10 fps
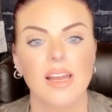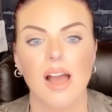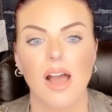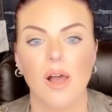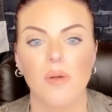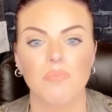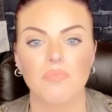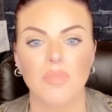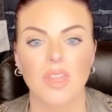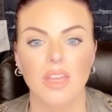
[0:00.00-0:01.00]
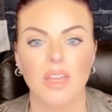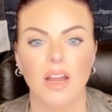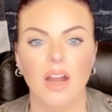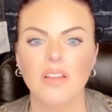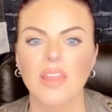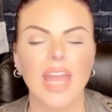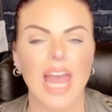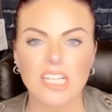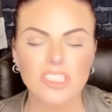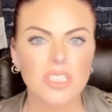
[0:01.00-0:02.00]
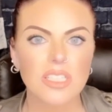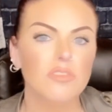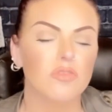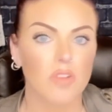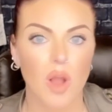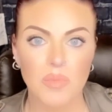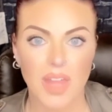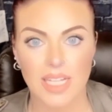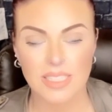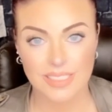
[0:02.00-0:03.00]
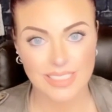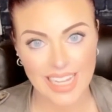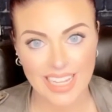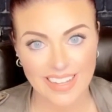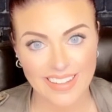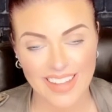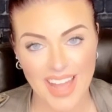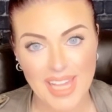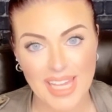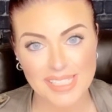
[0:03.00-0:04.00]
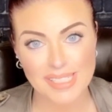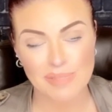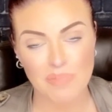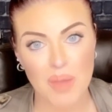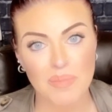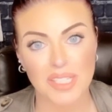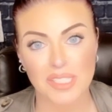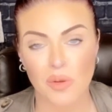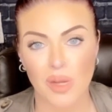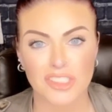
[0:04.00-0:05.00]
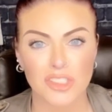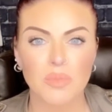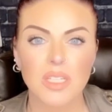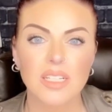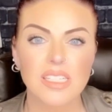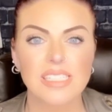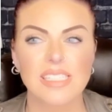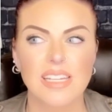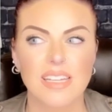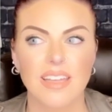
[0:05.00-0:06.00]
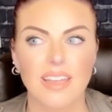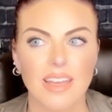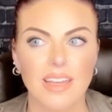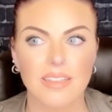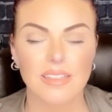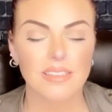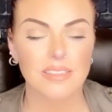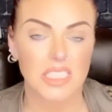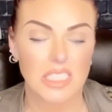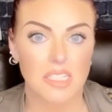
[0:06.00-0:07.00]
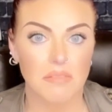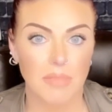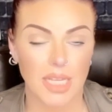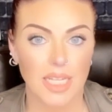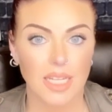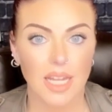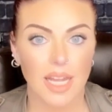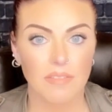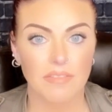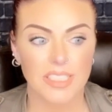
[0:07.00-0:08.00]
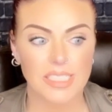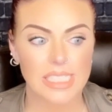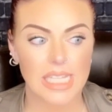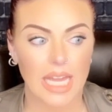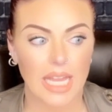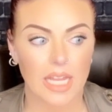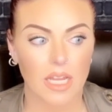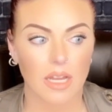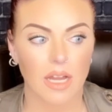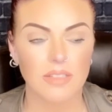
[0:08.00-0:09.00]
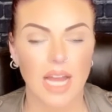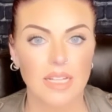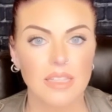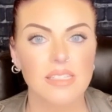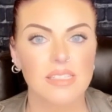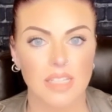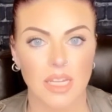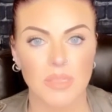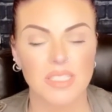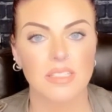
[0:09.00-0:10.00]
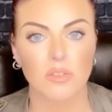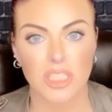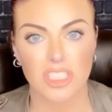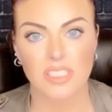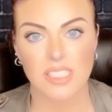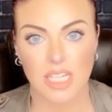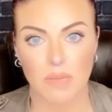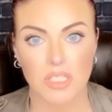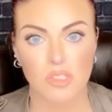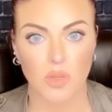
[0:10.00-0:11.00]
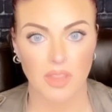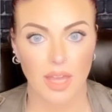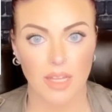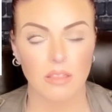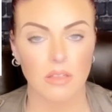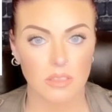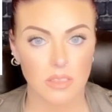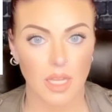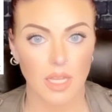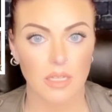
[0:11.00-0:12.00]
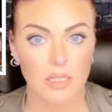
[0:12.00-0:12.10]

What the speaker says: Are they actually from that day, I guess, is my biggest question, because it, to me, kind of feels like a lot of the statements, the original statements, were that it looked like